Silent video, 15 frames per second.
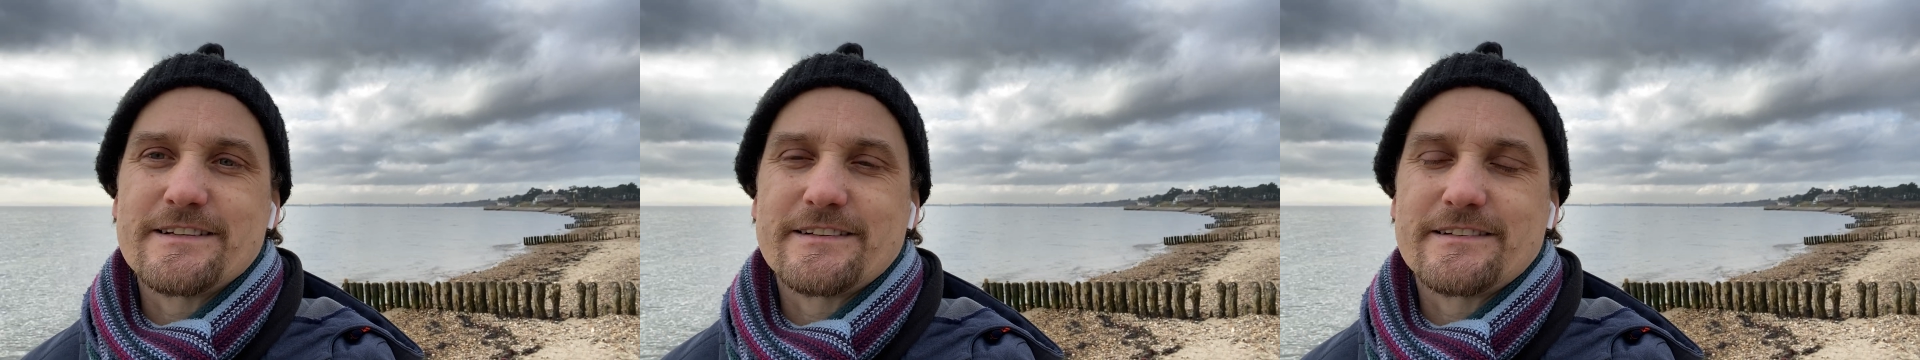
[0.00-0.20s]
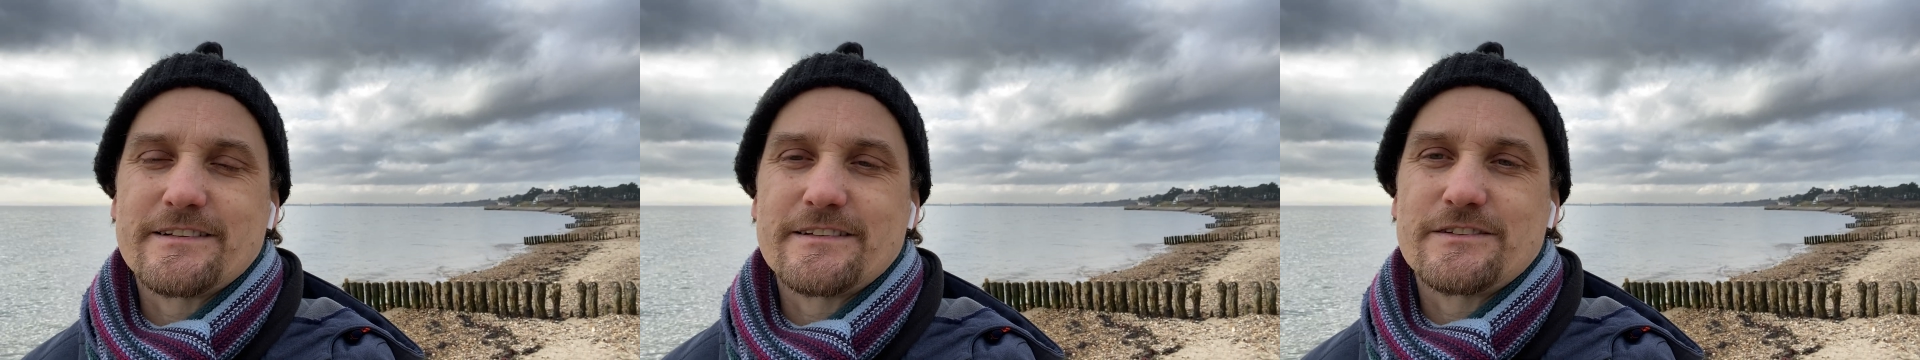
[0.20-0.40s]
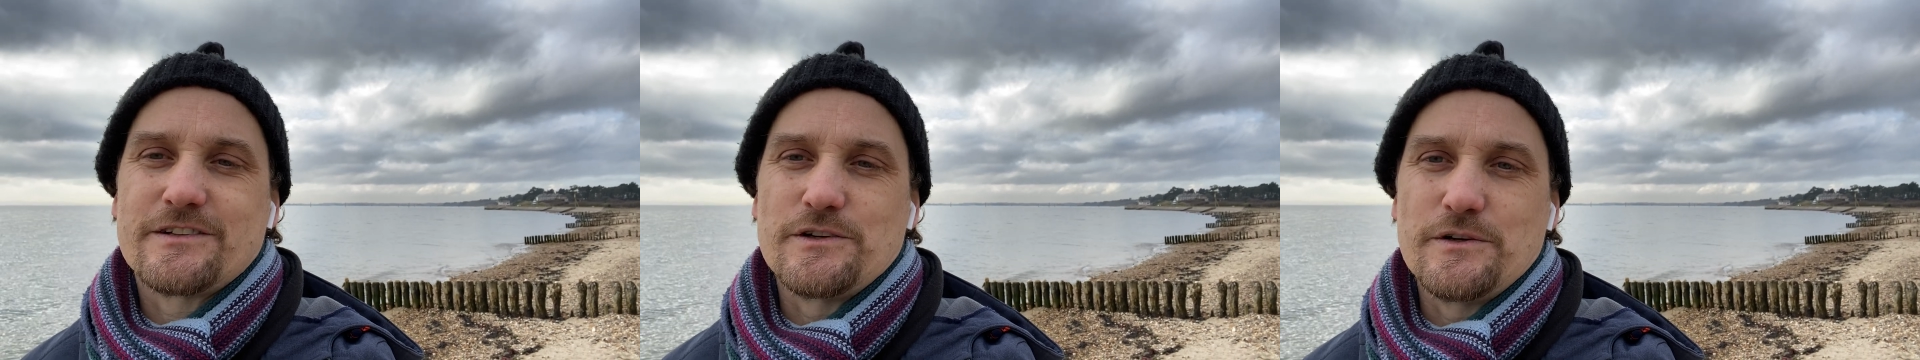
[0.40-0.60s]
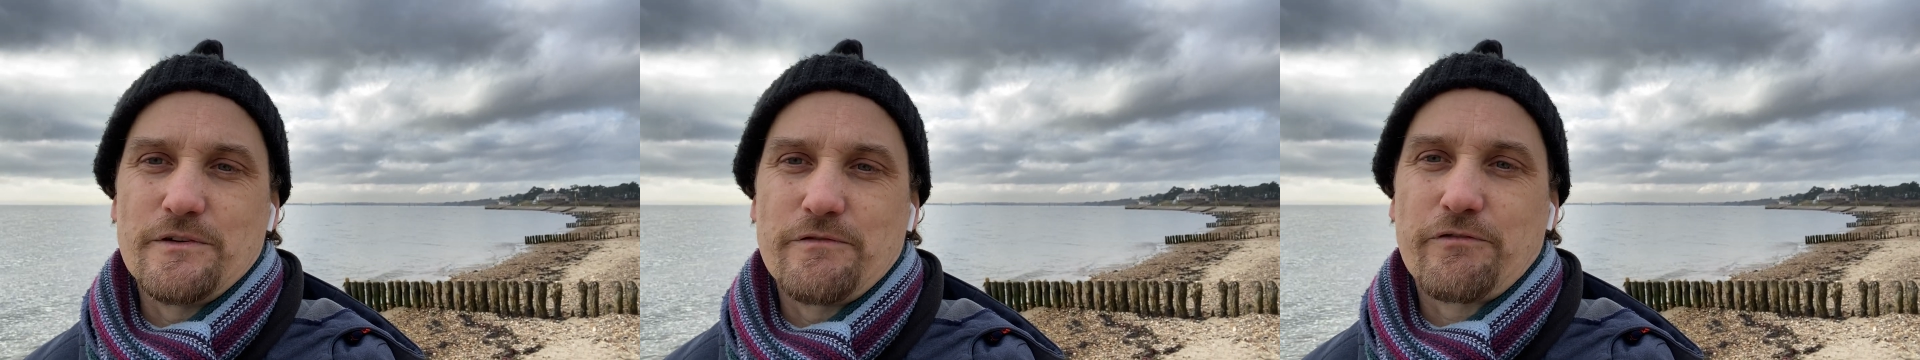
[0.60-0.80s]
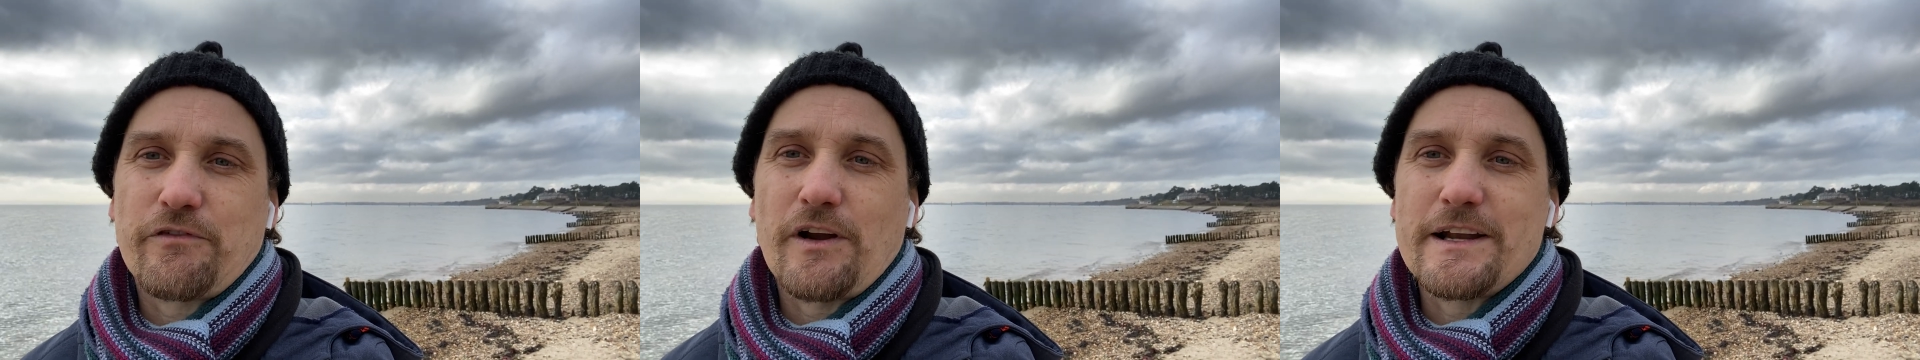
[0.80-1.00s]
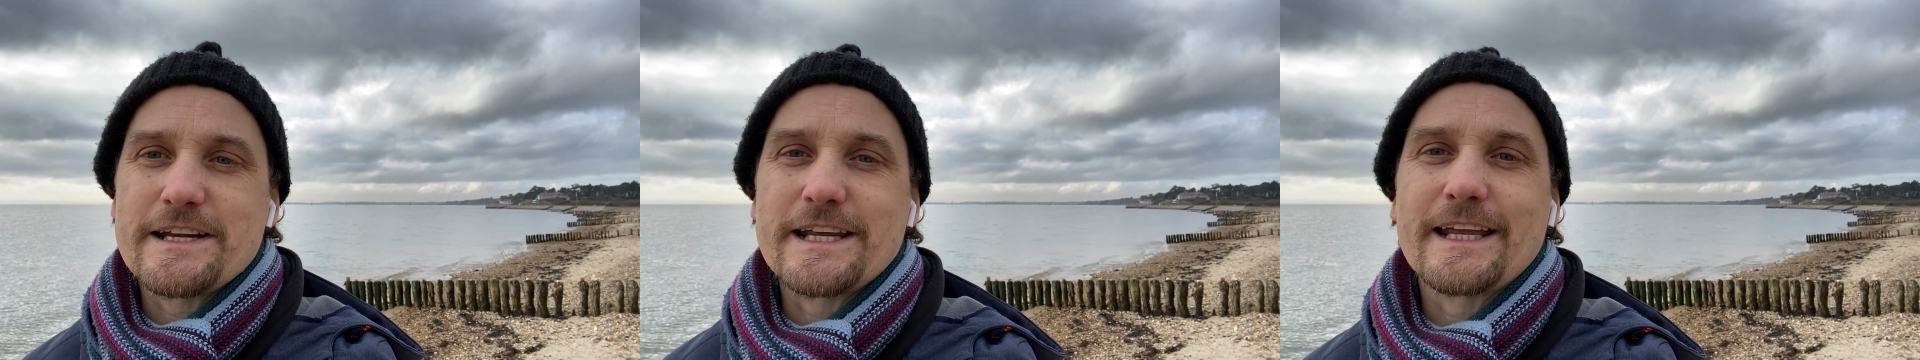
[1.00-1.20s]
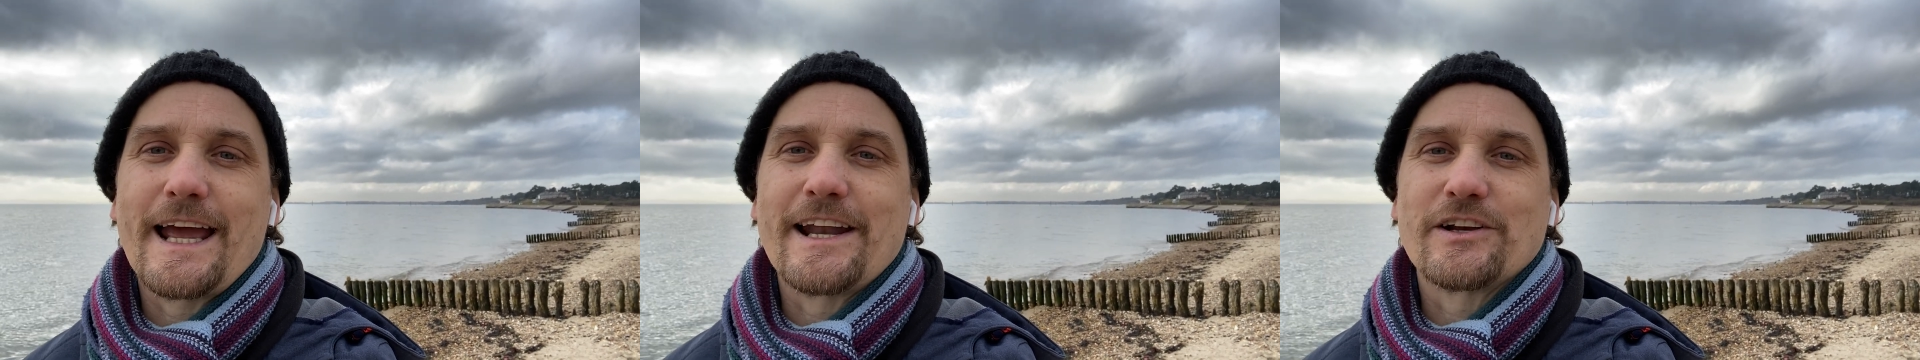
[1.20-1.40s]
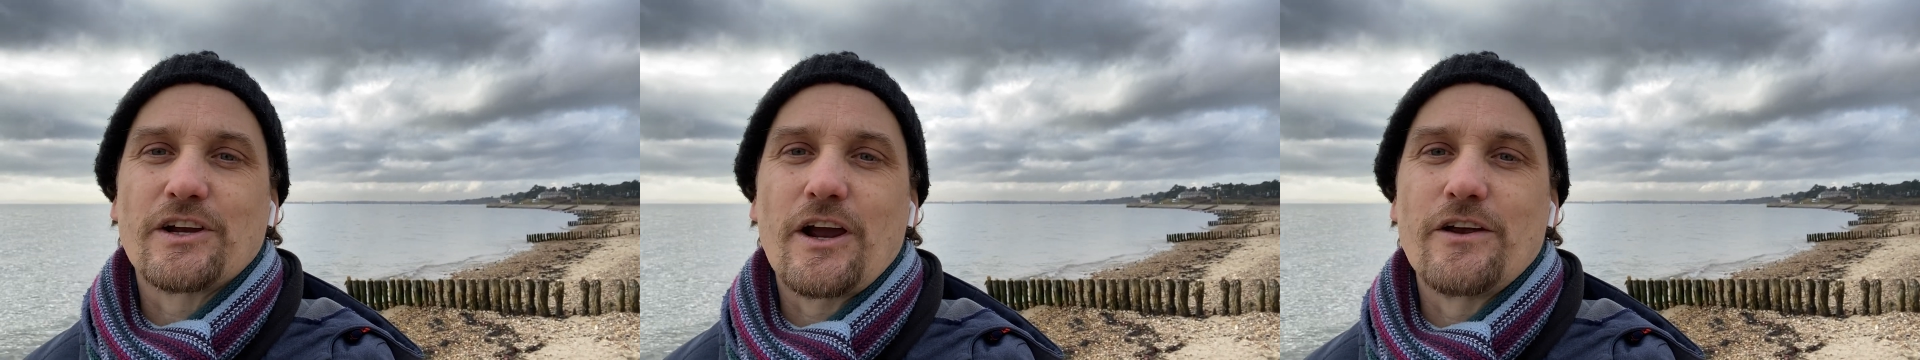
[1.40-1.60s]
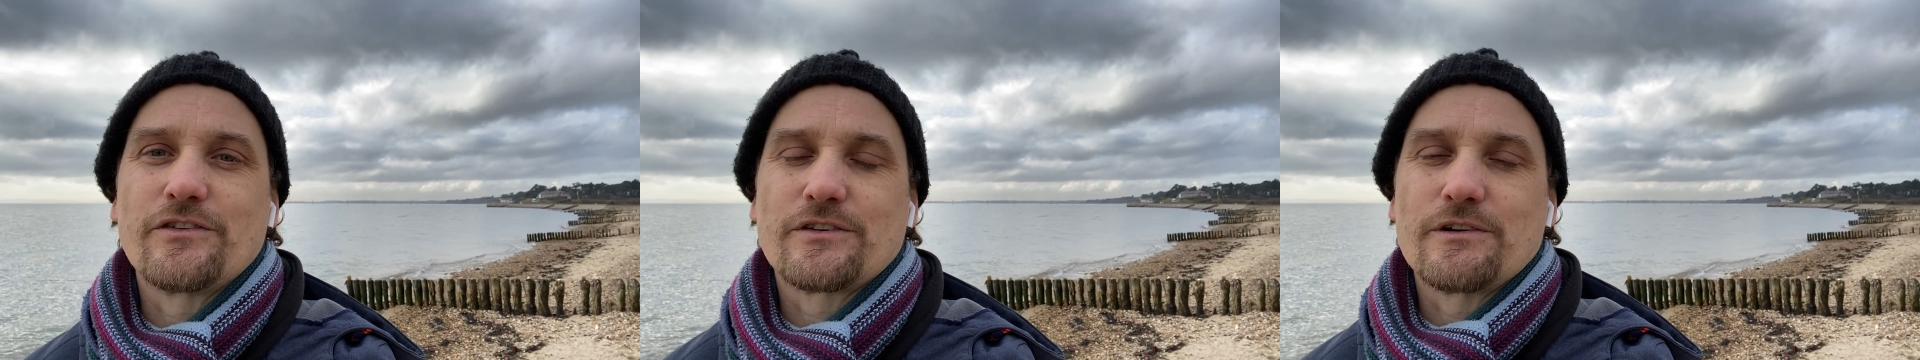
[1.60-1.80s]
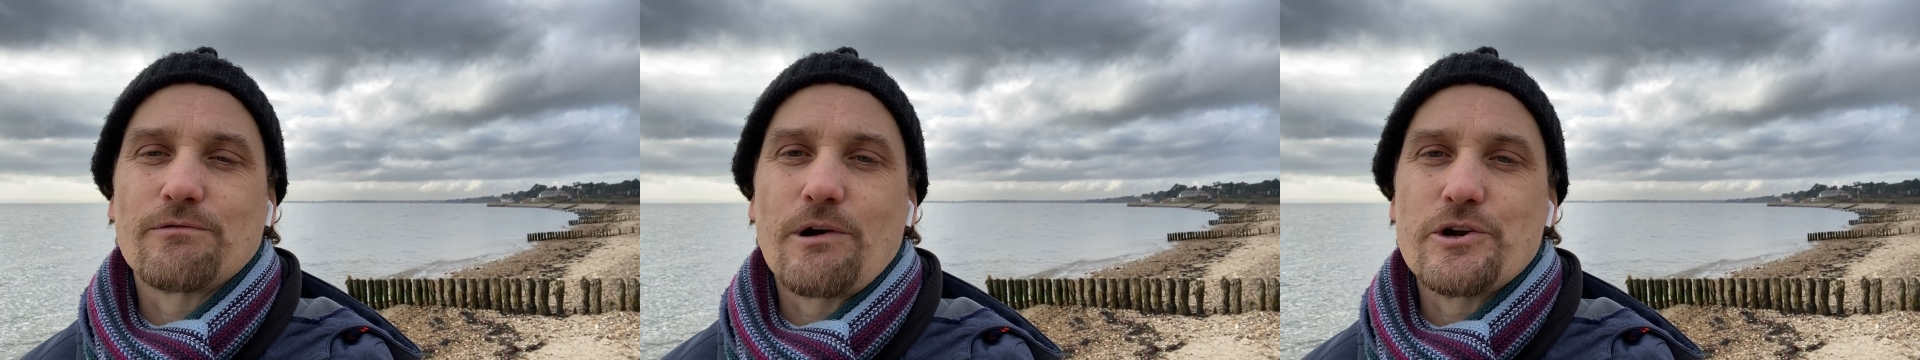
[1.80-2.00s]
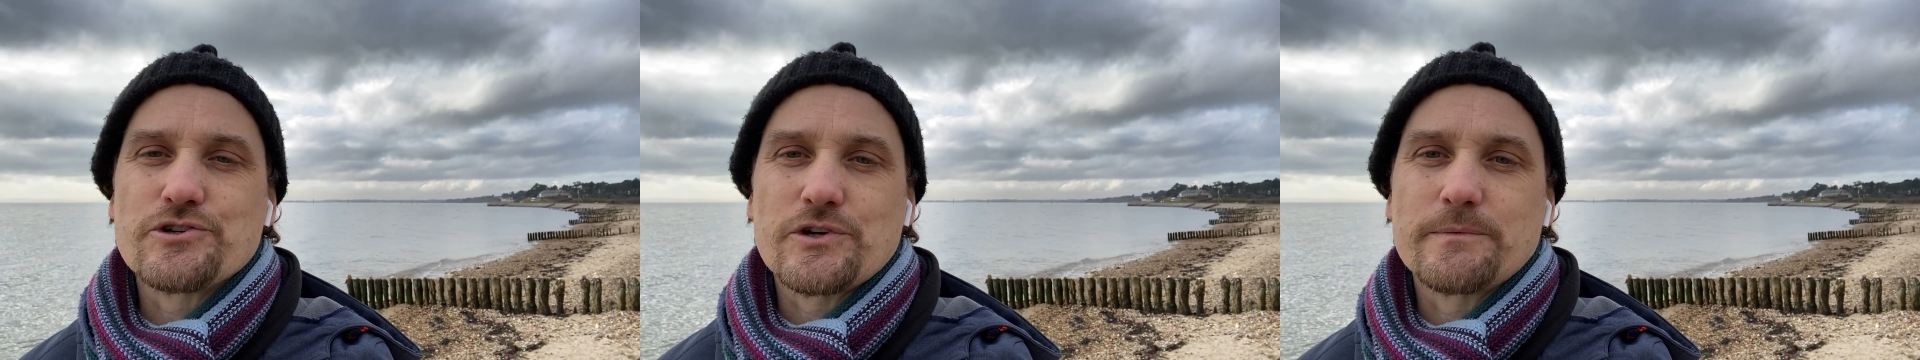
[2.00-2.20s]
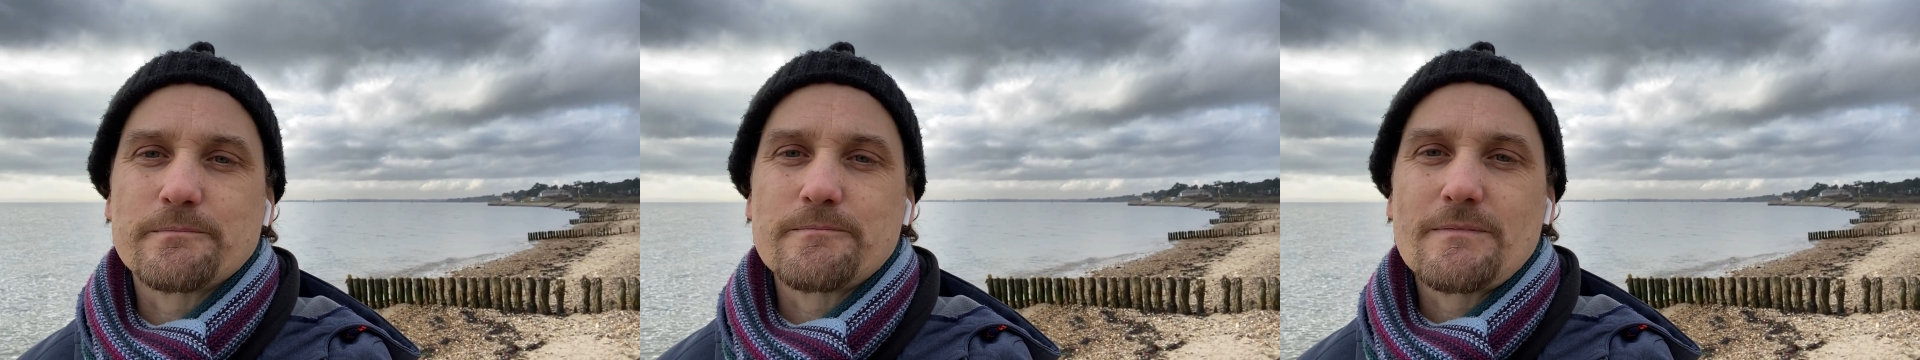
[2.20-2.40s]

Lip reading: to flooding and coastal erosion.